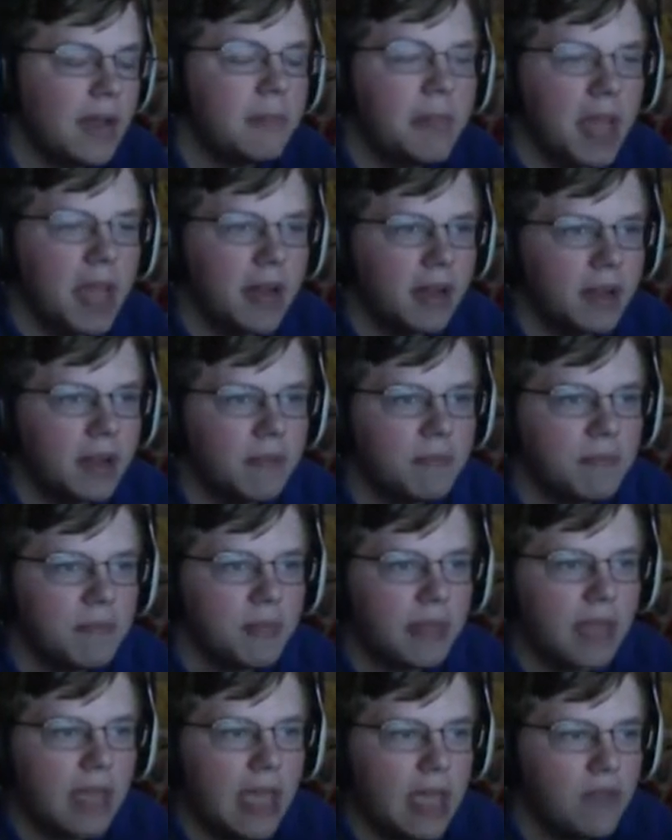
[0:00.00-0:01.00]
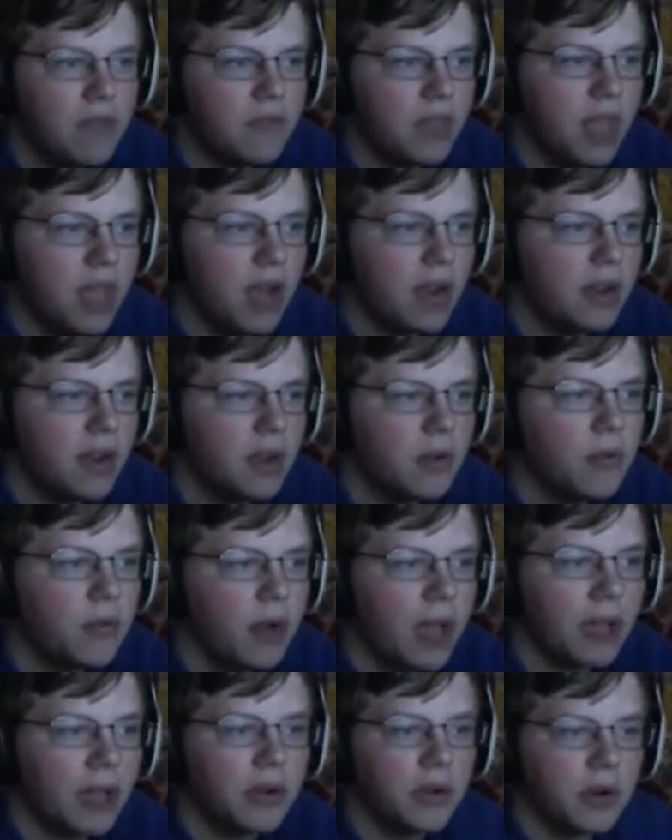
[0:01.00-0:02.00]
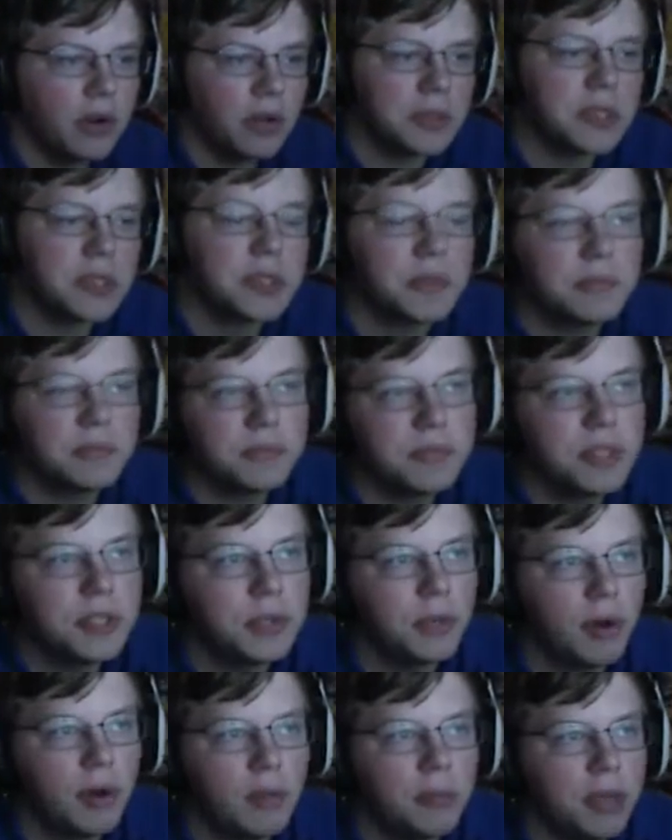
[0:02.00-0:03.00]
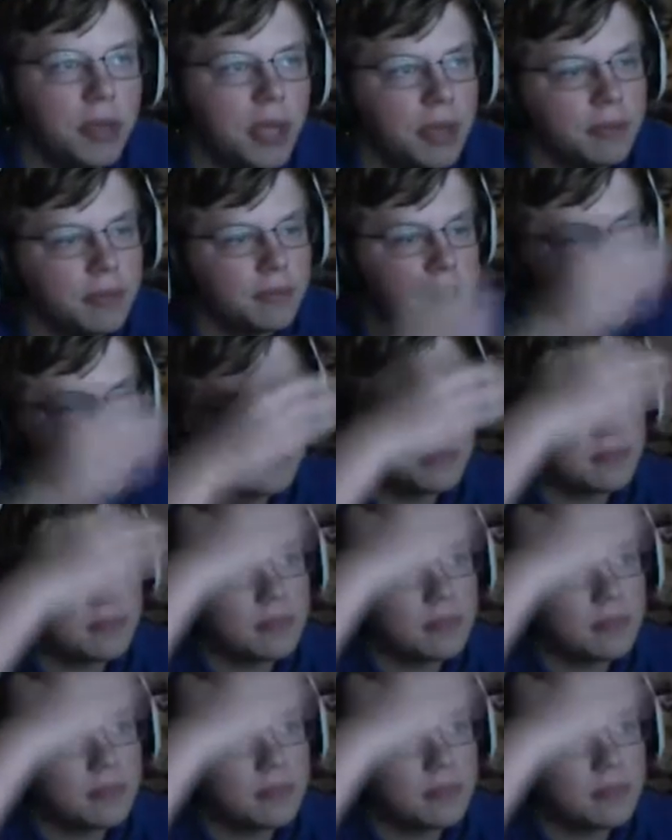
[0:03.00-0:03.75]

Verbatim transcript: ten mana, Aviana, Ragnaros, two O P.